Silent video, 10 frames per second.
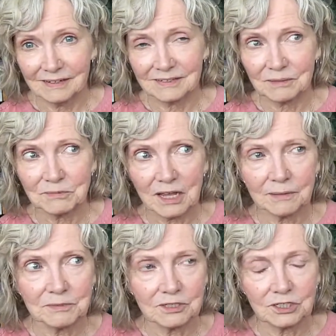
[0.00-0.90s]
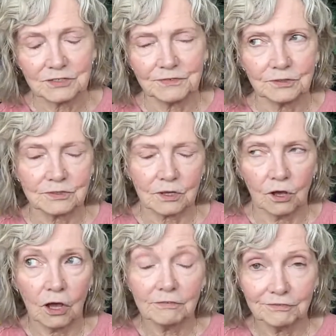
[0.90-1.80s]
Sometimes it just feels
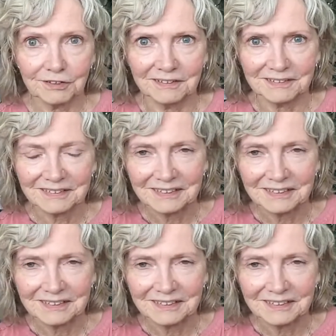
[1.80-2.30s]
off.